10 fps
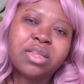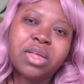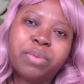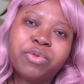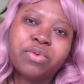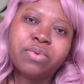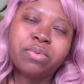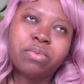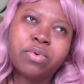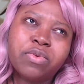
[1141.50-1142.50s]

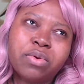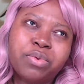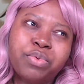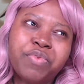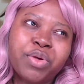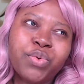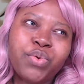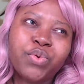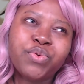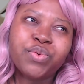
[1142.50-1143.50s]
episode was going to reveal who
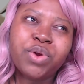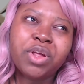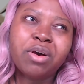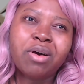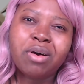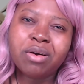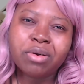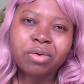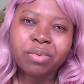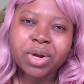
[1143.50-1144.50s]
you truly are
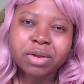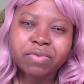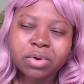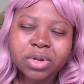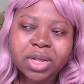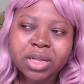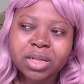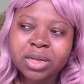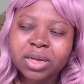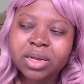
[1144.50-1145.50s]
or whatever, that
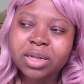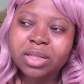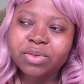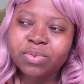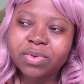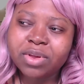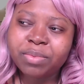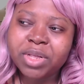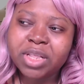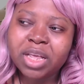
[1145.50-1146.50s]
this was going to
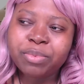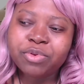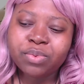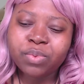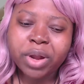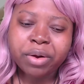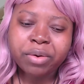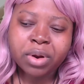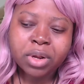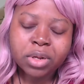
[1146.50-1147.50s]
be the episode
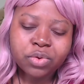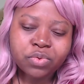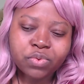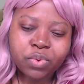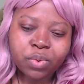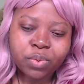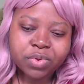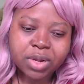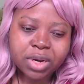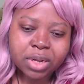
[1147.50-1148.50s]
where Zuko
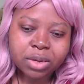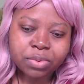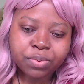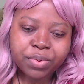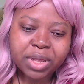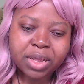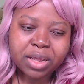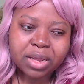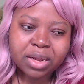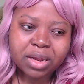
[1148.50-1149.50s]
was going to
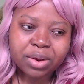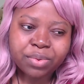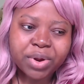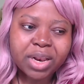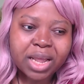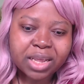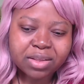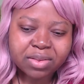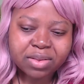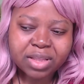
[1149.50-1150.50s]

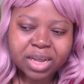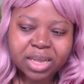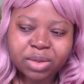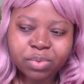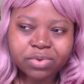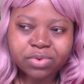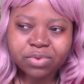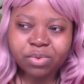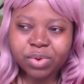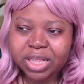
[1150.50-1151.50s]
realize that he was
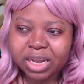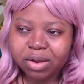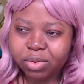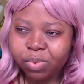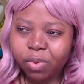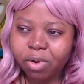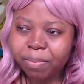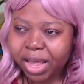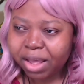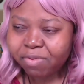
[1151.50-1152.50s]
going down the wrong
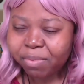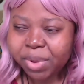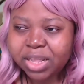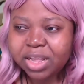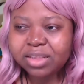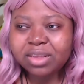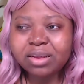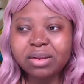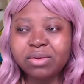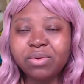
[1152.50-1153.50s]
path. But it
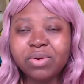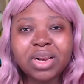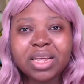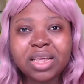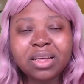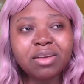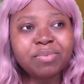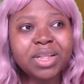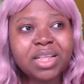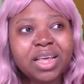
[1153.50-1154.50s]
doesn't look like it, because
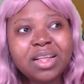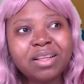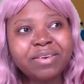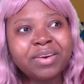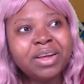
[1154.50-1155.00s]
by the end there,